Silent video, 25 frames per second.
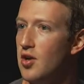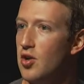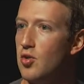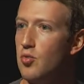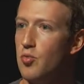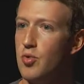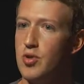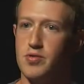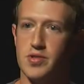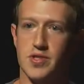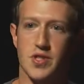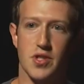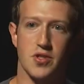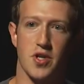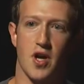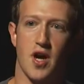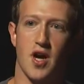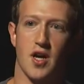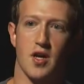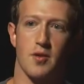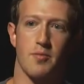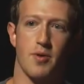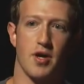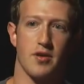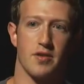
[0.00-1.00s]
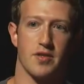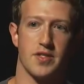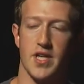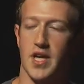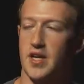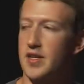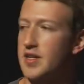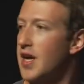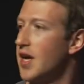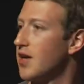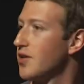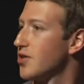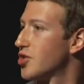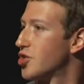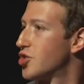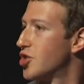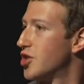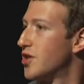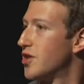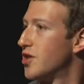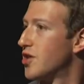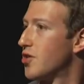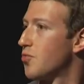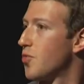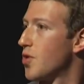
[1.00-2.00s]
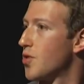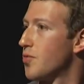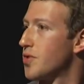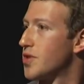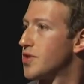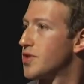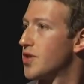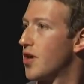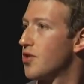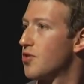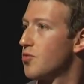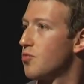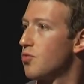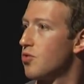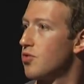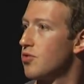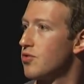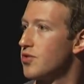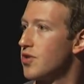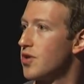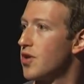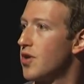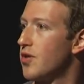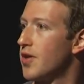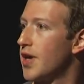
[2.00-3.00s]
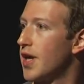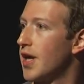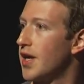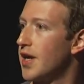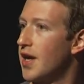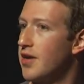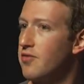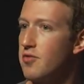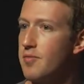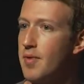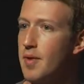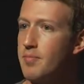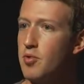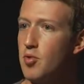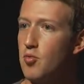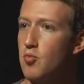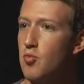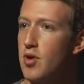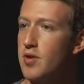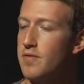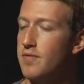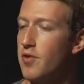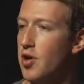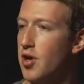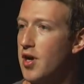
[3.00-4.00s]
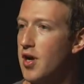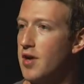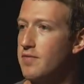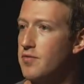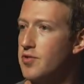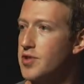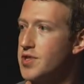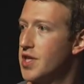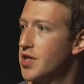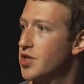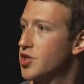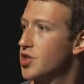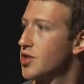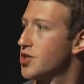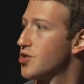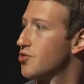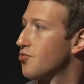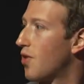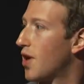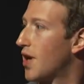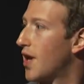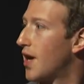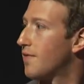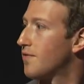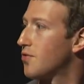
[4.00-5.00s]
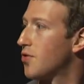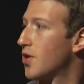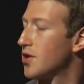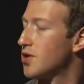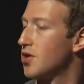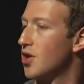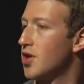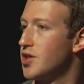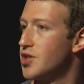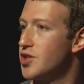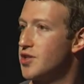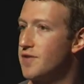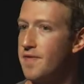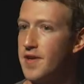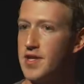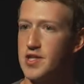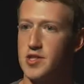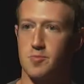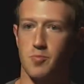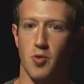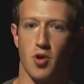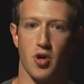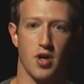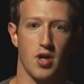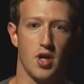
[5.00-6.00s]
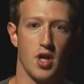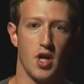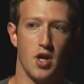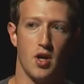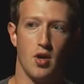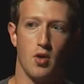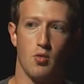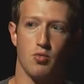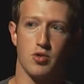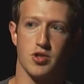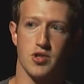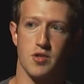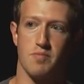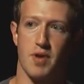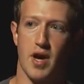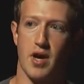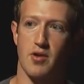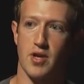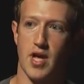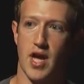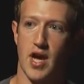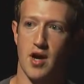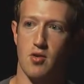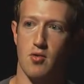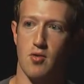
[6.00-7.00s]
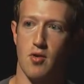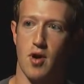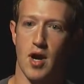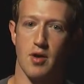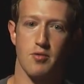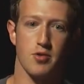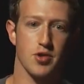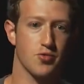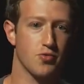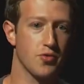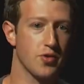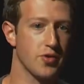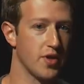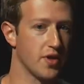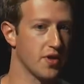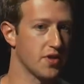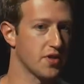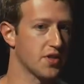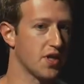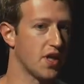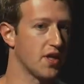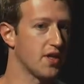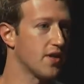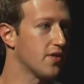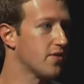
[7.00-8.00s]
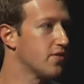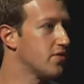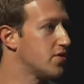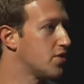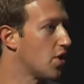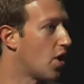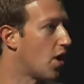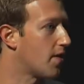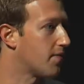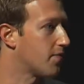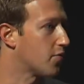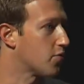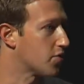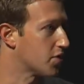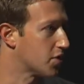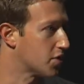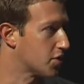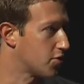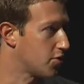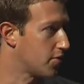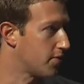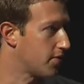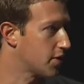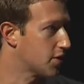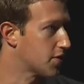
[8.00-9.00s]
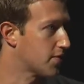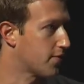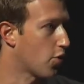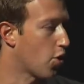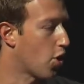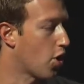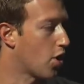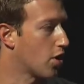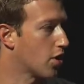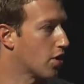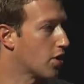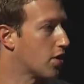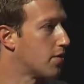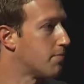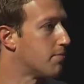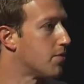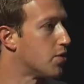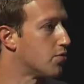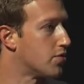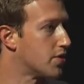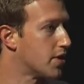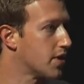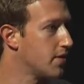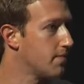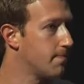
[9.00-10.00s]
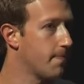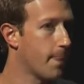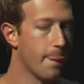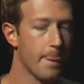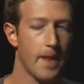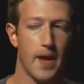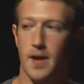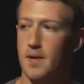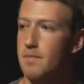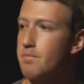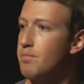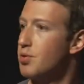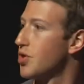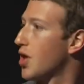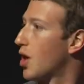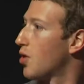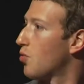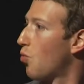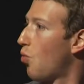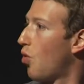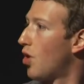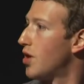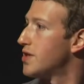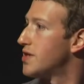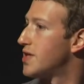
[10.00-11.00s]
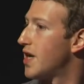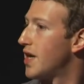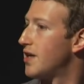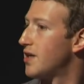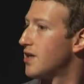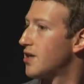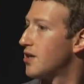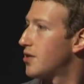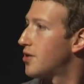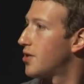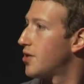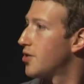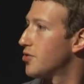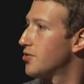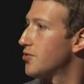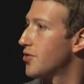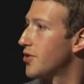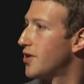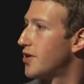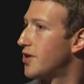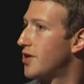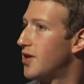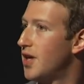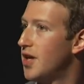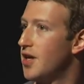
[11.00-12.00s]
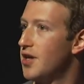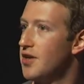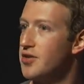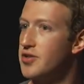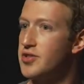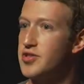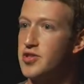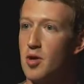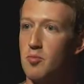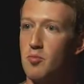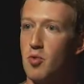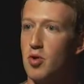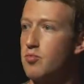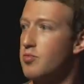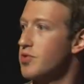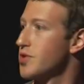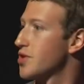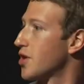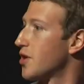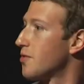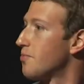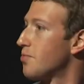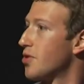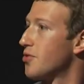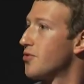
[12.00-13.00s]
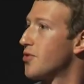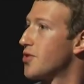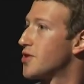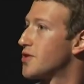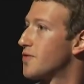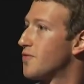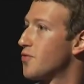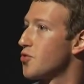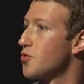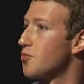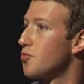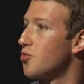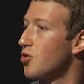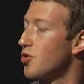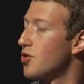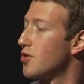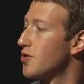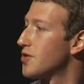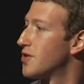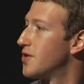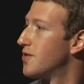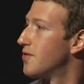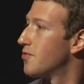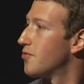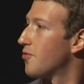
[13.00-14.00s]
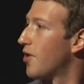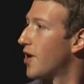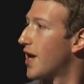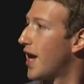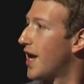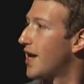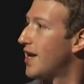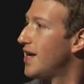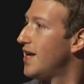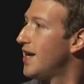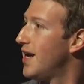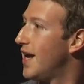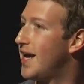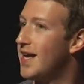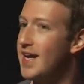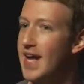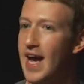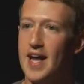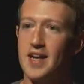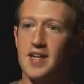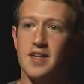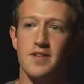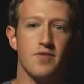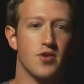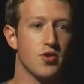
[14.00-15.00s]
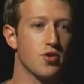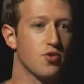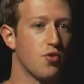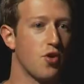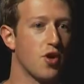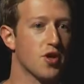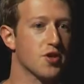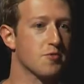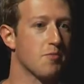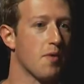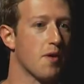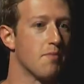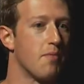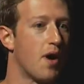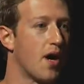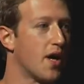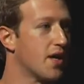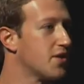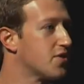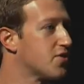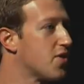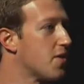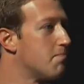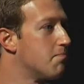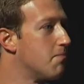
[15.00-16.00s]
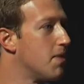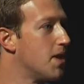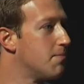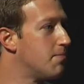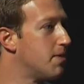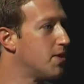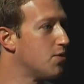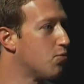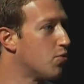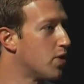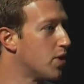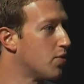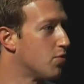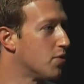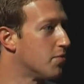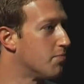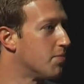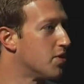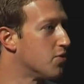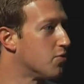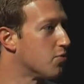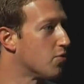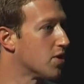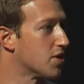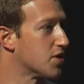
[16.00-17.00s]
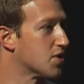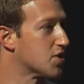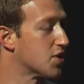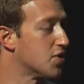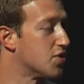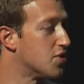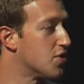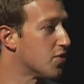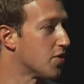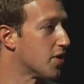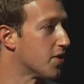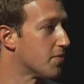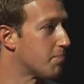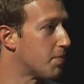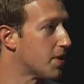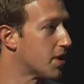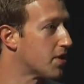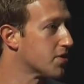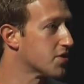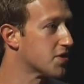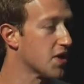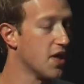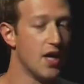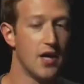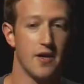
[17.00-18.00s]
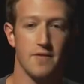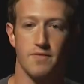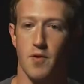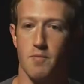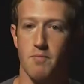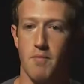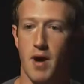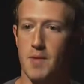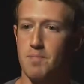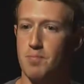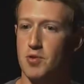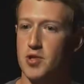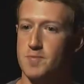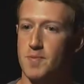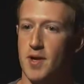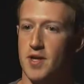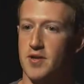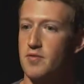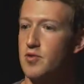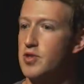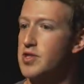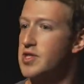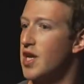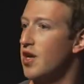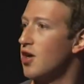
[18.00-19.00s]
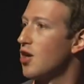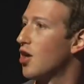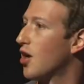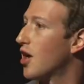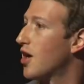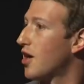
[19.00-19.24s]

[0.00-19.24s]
we used to talk about technology and where we saw the world going. And I remember one of our conversations right after I'd launched Facebook was about how I was really excited to offer this service for our community, but that one day, clearly, someone was going to build this for the world, right? And it hadn't even crossed my mind that maybe we would be the ones to do it. Because from my perspective, it's like, all